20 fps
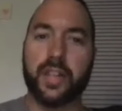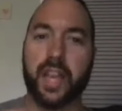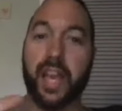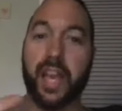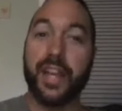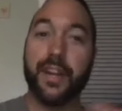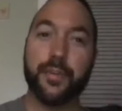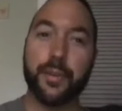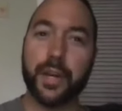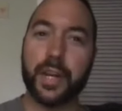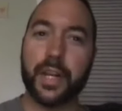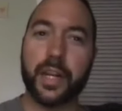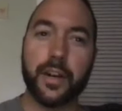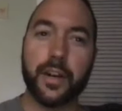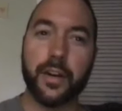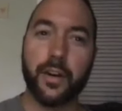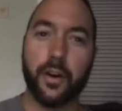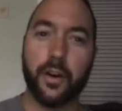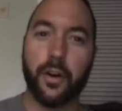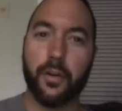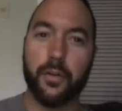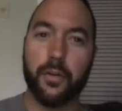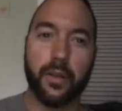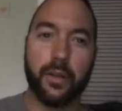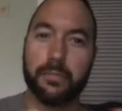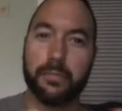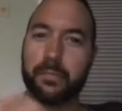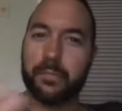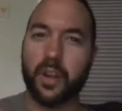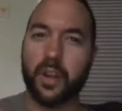angry, or
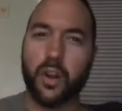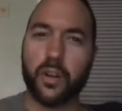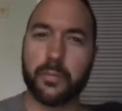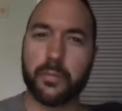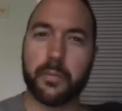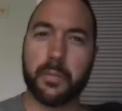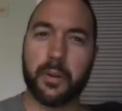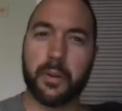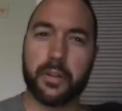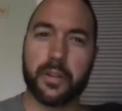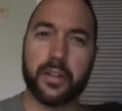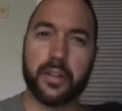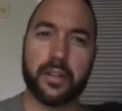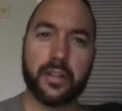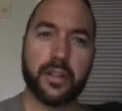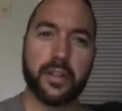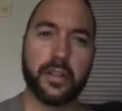like, talk to me about that?